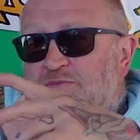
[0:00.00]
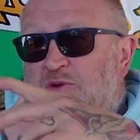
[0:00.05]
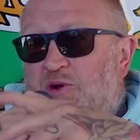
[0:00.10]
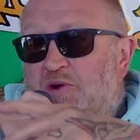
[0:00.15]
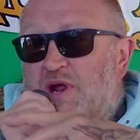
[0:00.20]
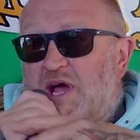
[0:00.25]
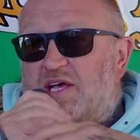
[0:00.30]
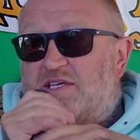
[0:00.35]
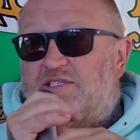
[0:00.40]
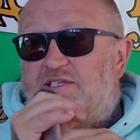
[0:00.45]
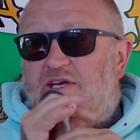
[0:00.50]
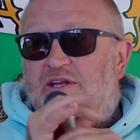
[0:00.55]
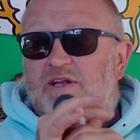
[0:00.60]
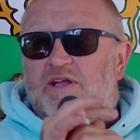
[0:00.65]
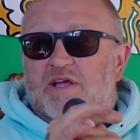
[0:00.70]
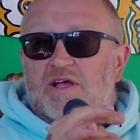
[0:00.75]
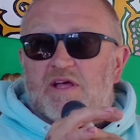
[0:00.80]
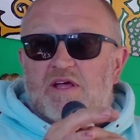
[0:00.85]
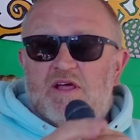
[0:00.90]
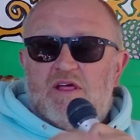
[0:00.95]
It's in
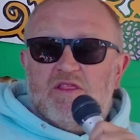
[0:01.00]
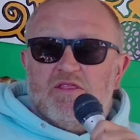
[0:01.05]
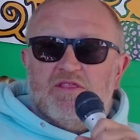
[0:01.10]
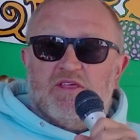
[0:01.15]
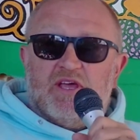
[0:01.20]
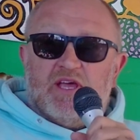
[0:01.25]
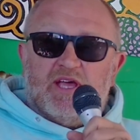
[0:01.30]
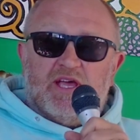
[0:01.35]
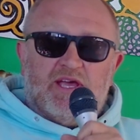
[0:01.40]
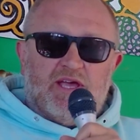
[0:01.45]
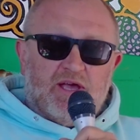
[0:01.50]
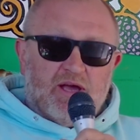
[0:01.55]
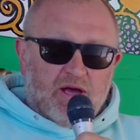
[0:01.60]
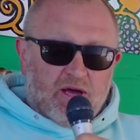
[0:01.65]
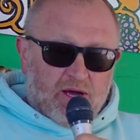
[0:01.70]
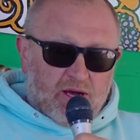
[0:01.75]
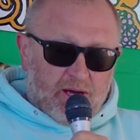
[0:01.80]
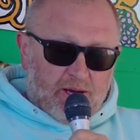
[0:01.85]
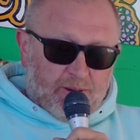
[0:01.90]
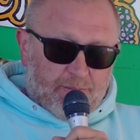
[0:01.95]
Monessen,
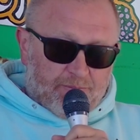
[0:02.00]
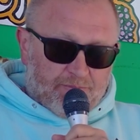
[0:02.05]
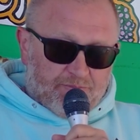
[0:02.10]
the